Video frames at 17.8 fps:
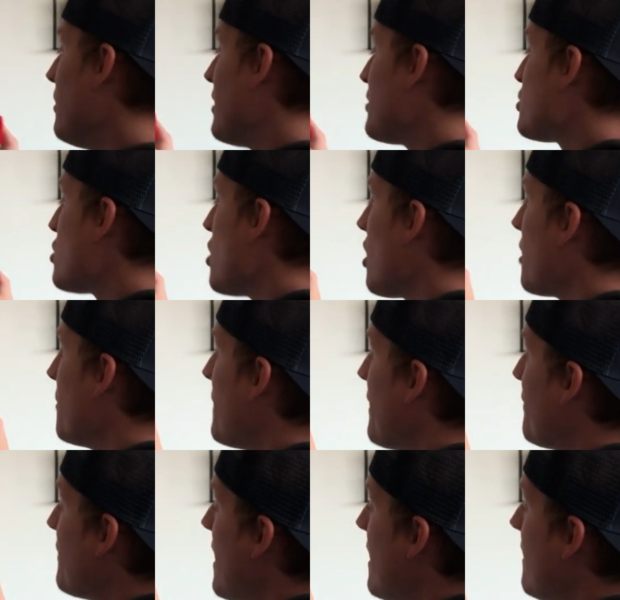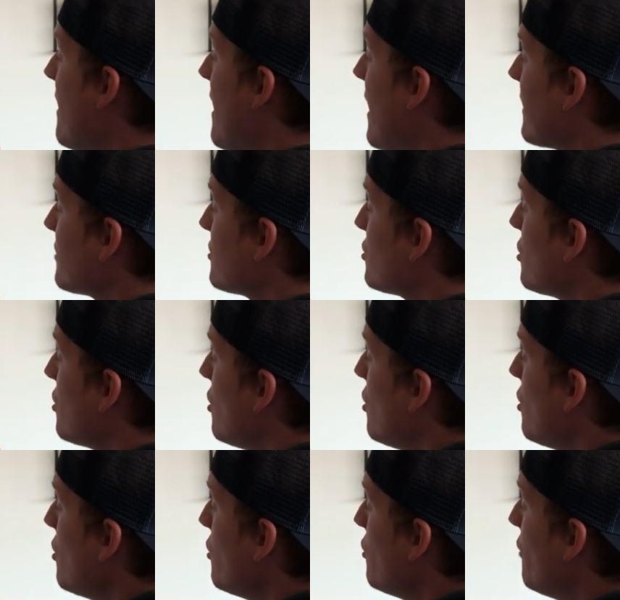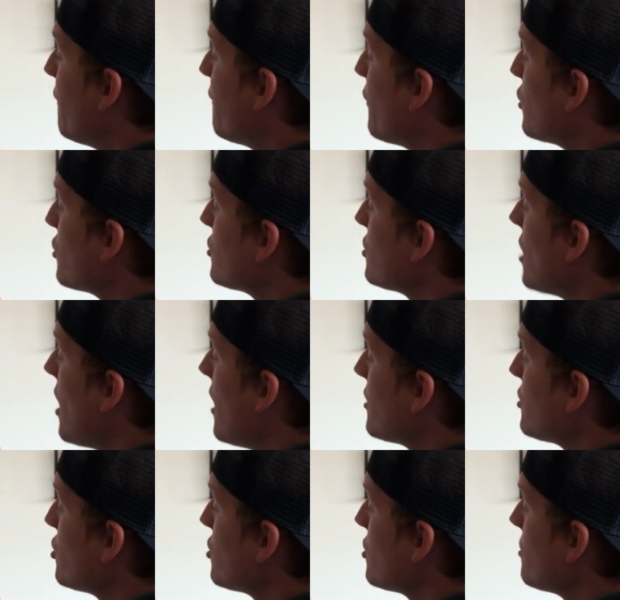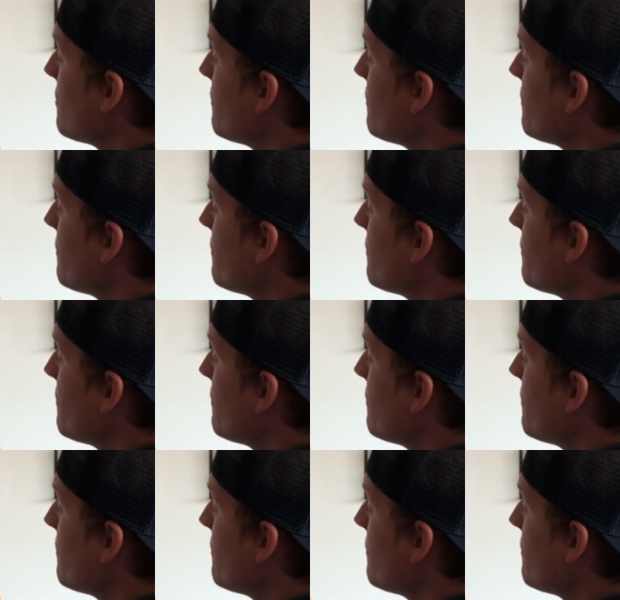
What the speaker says: let's talk about that next. The first touch